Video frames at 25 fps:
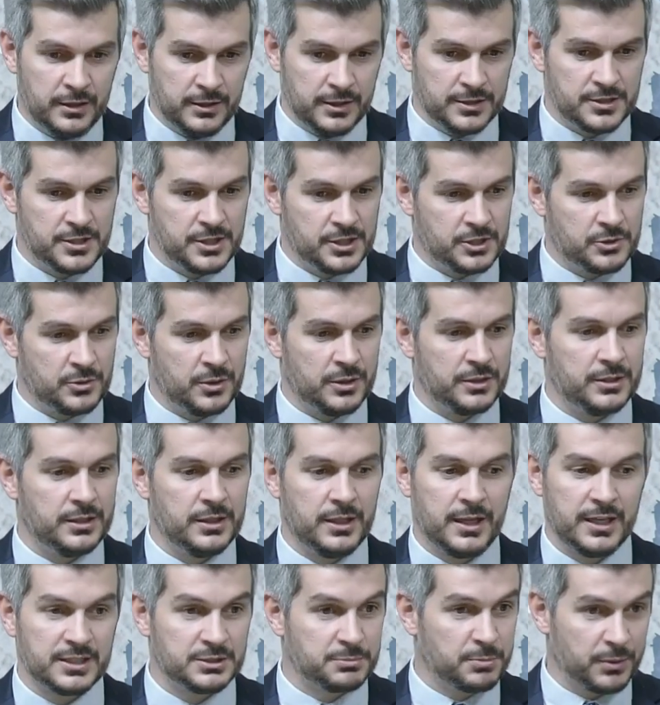in the
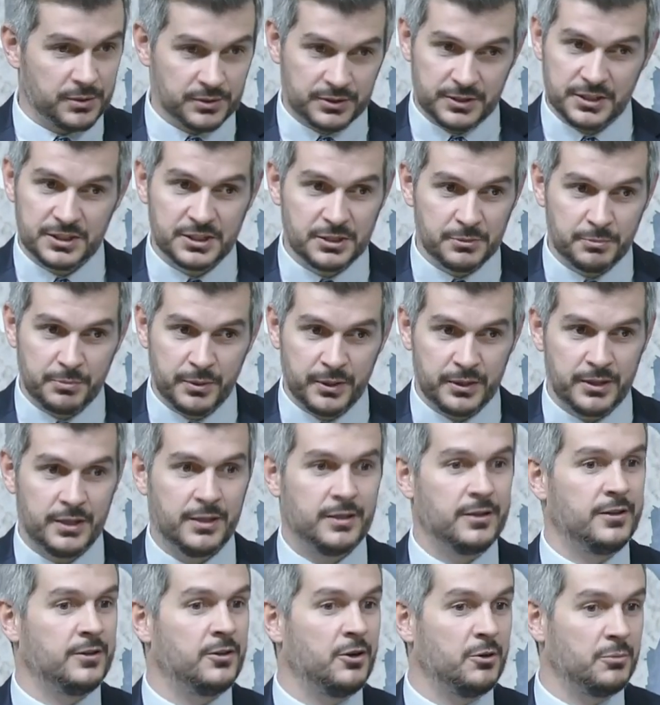G20 has
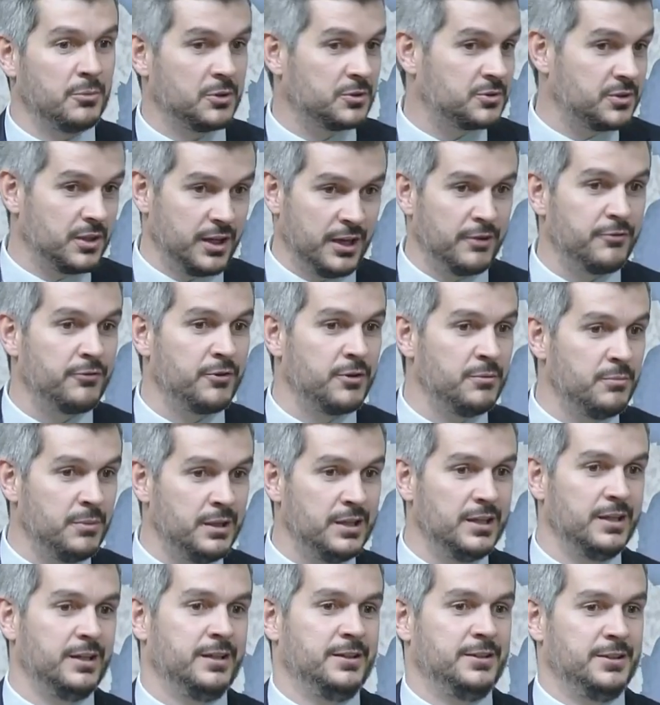participated in almost every
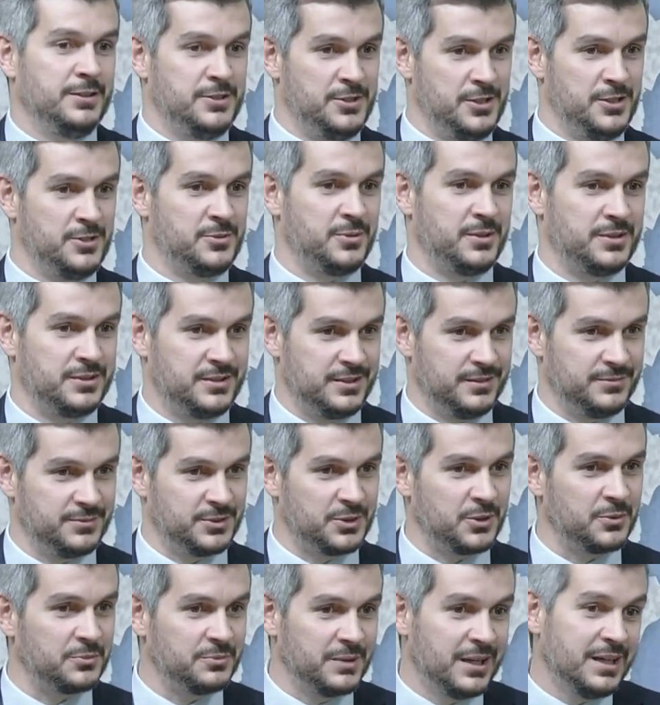meeting in the
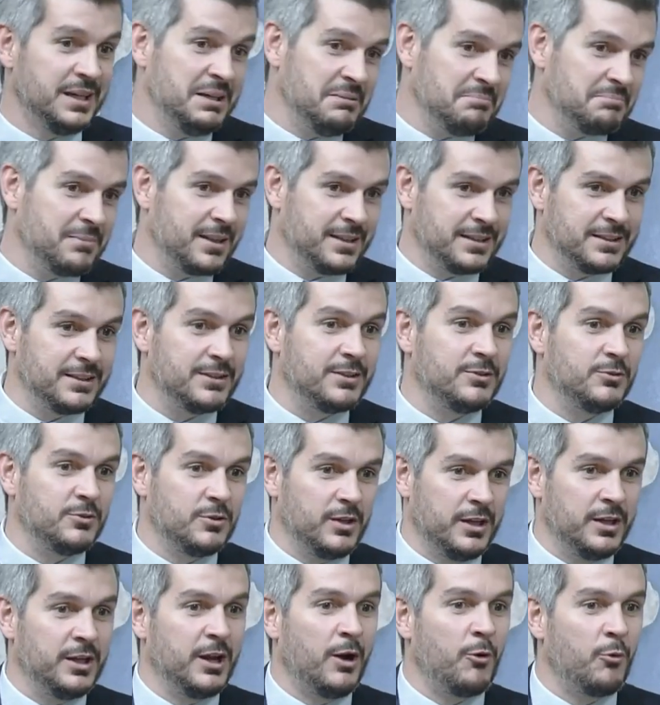G20. So
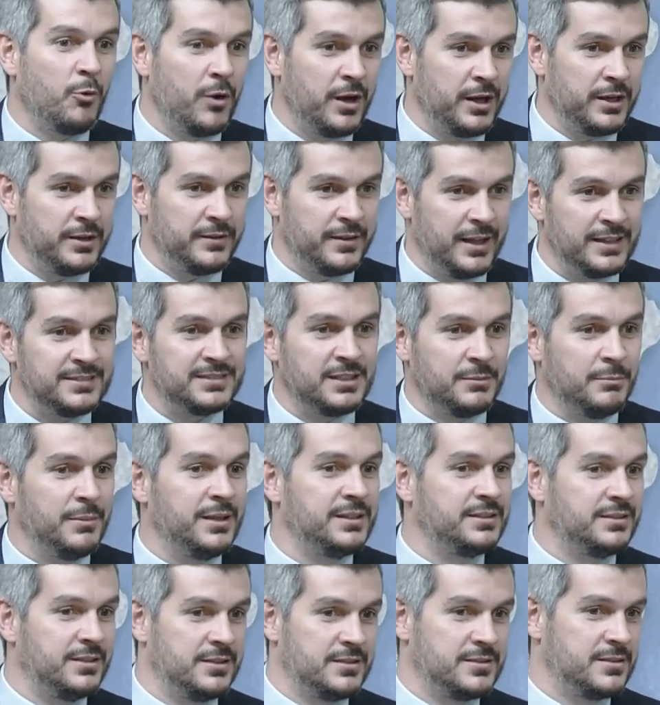in a way, that's a
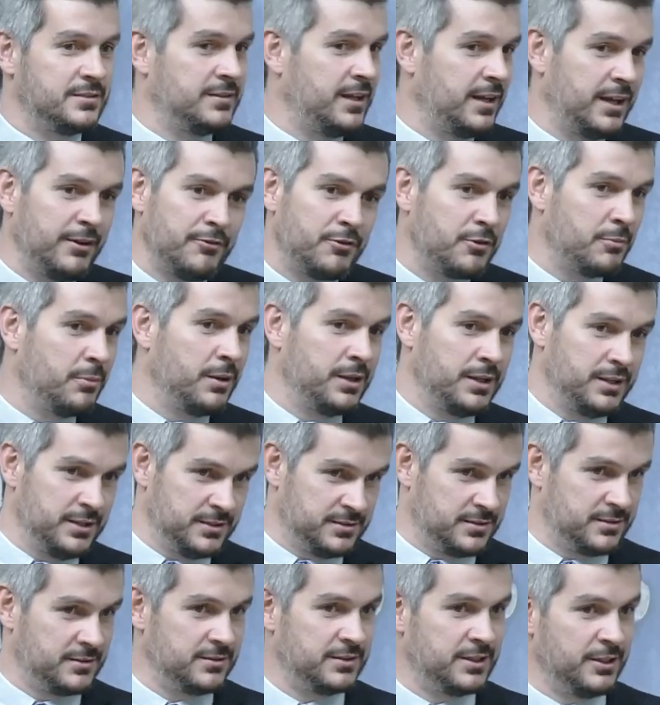message that
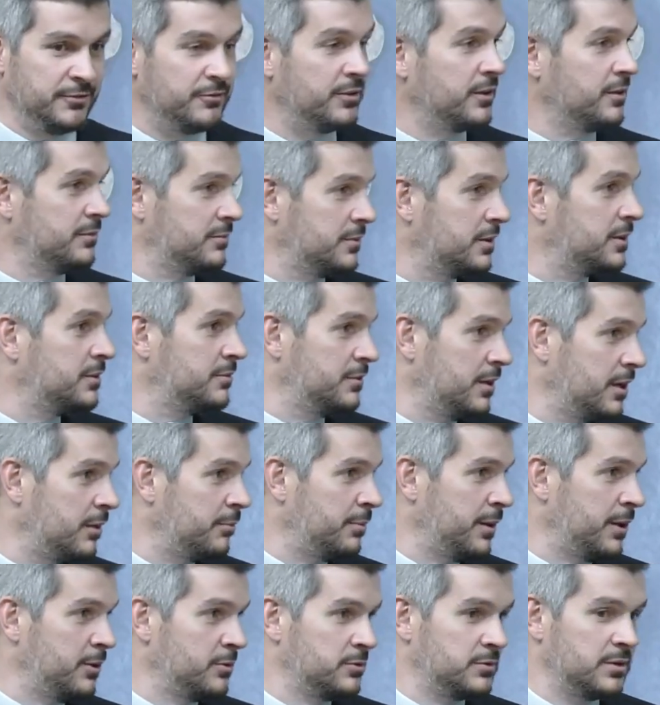everybody is giving
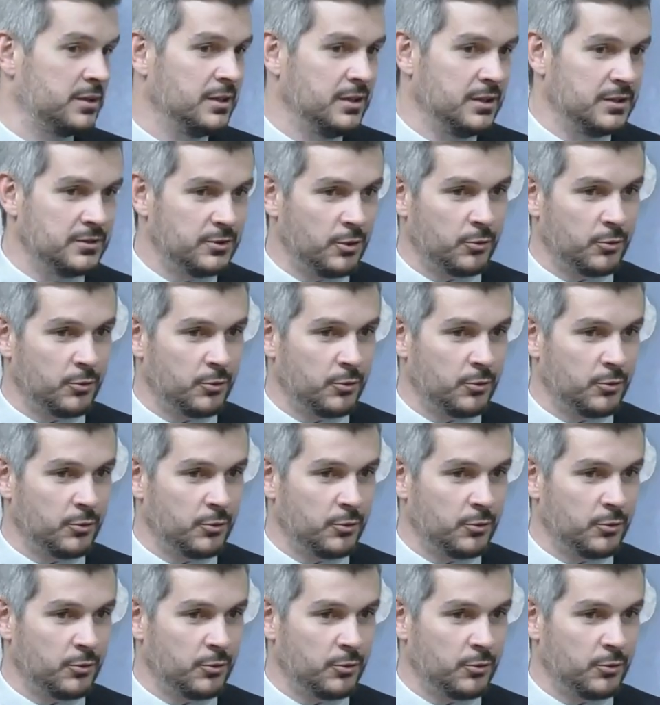about